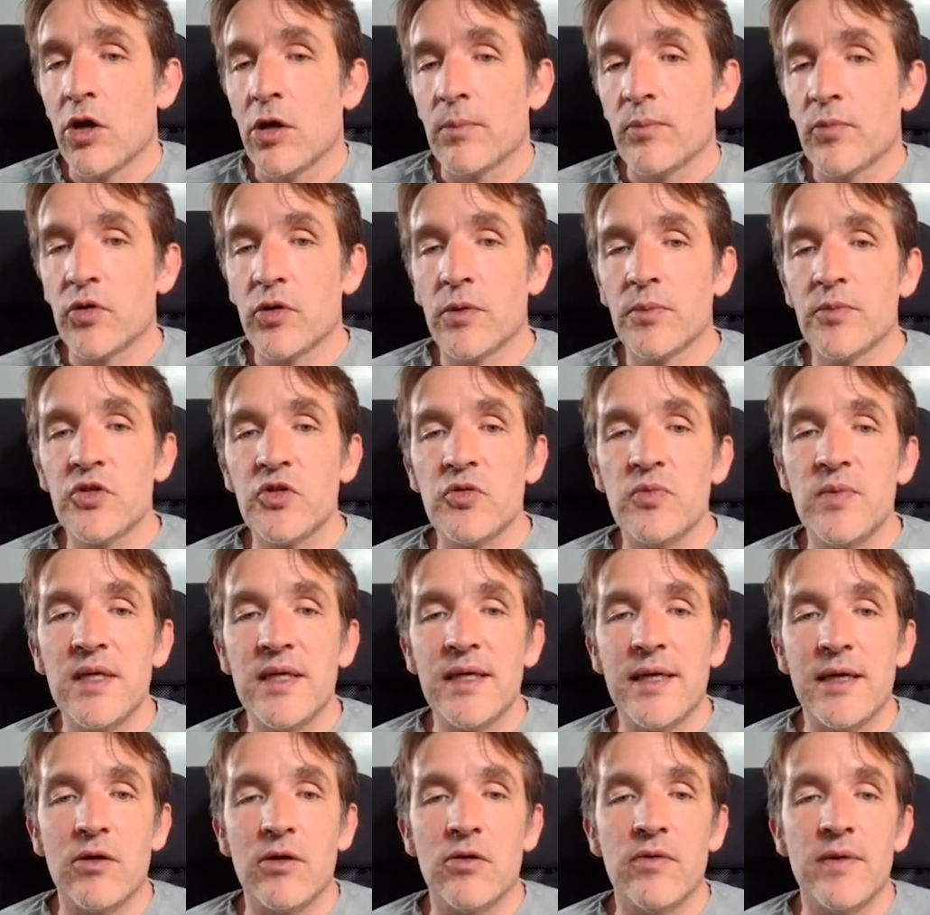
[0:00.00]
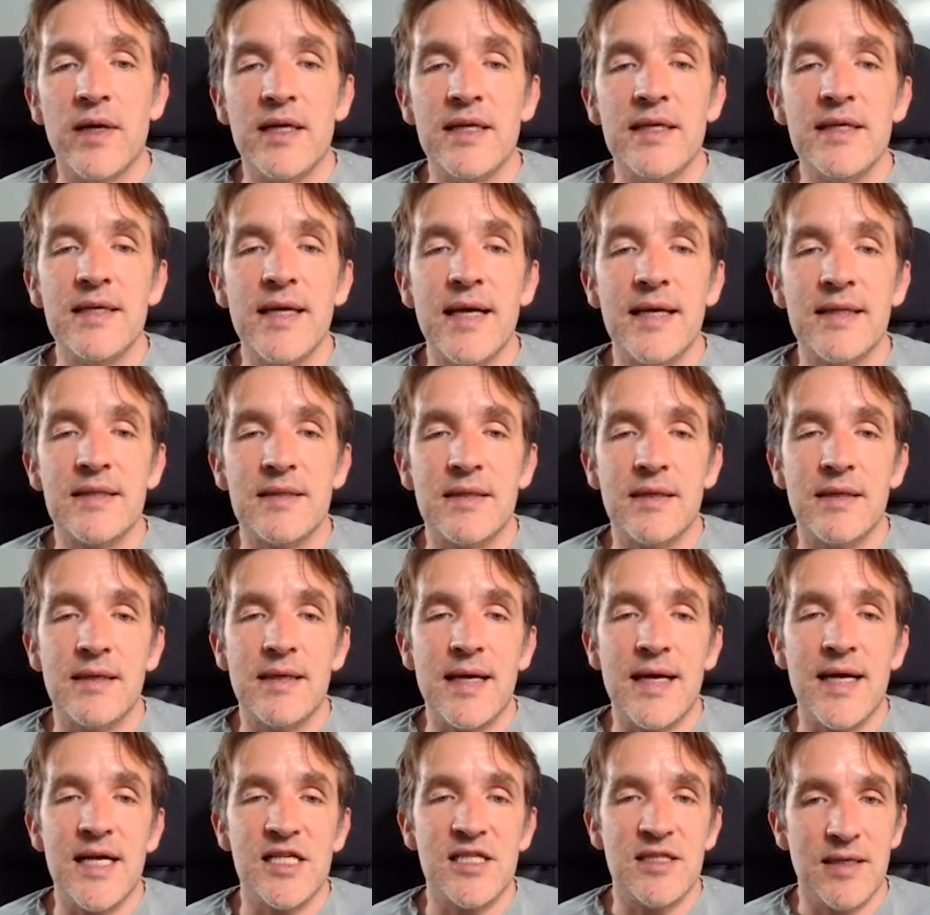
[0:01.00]
prompt, we can already get a
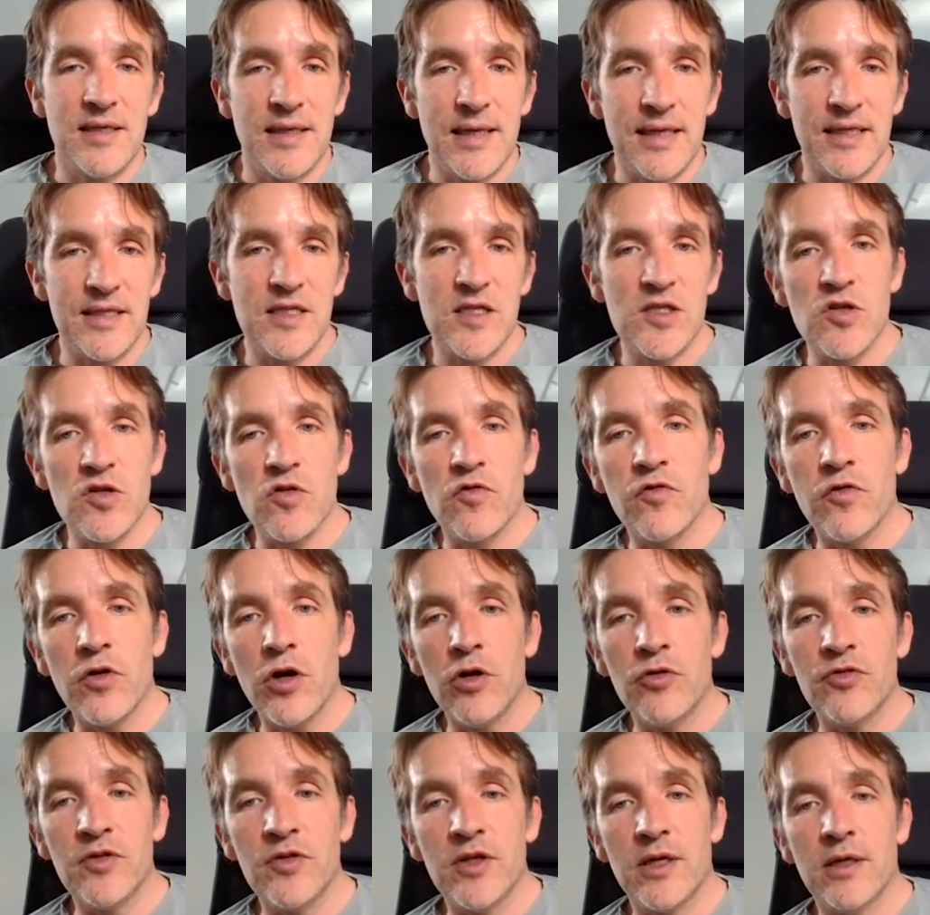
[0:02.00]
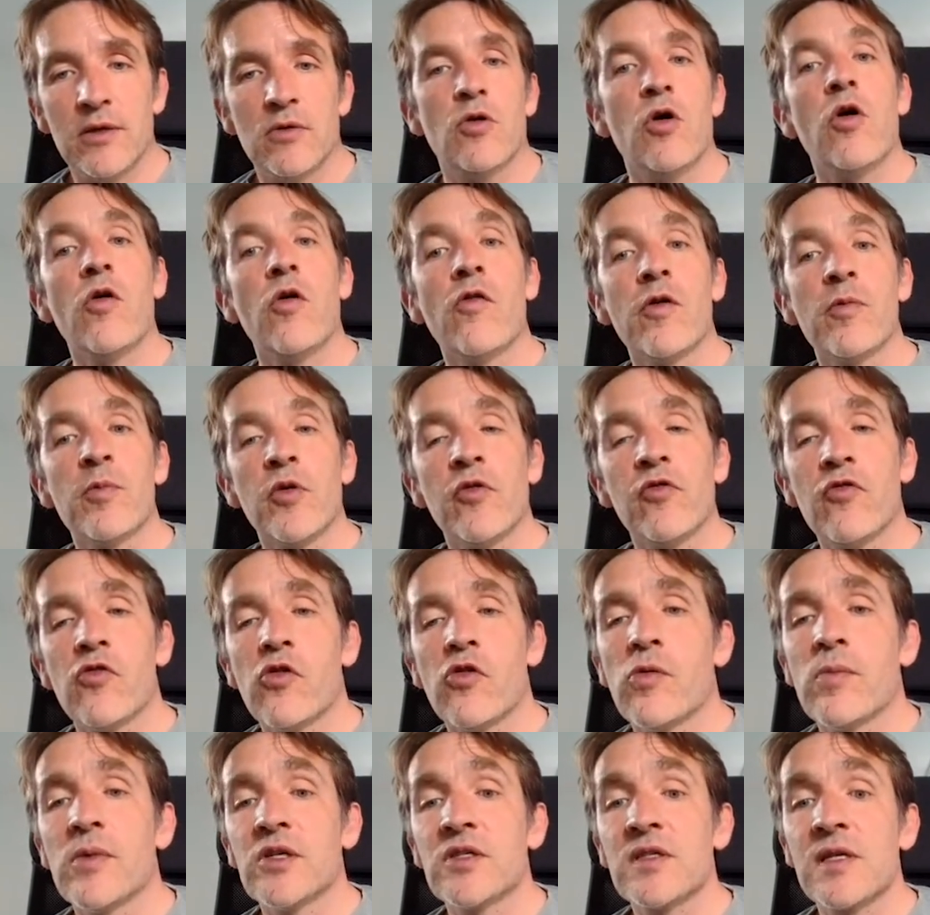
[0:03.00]
nice analysis of under and over
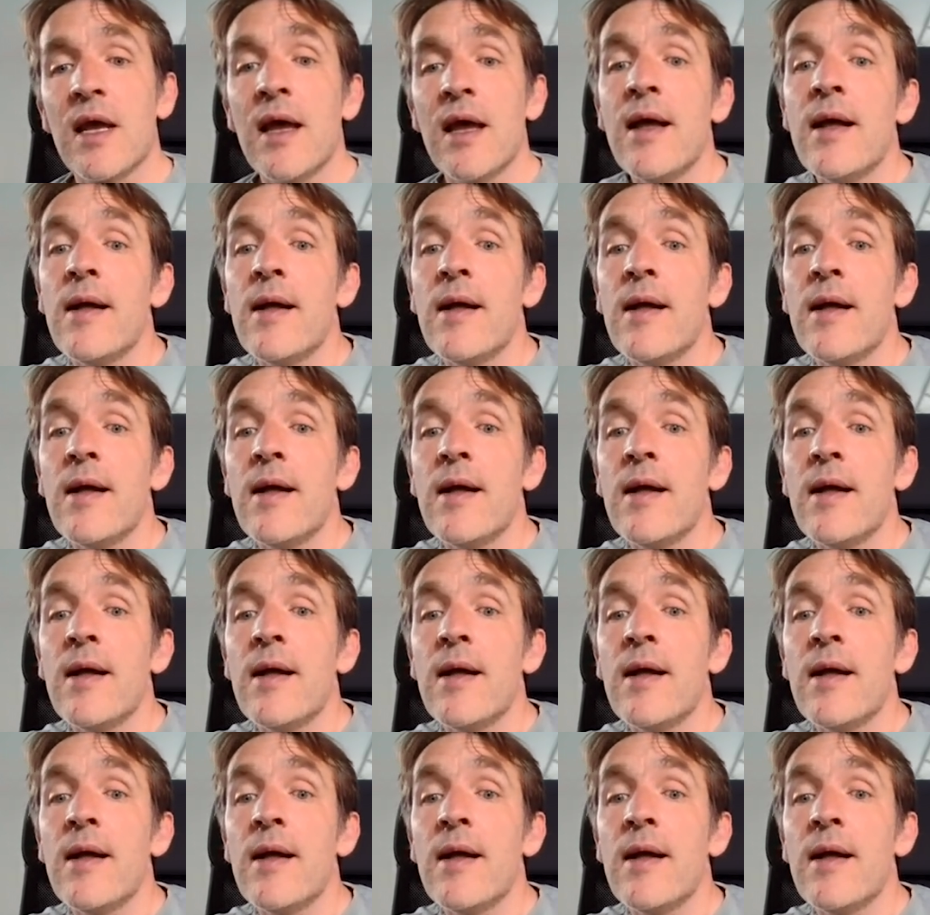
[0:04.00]
performers.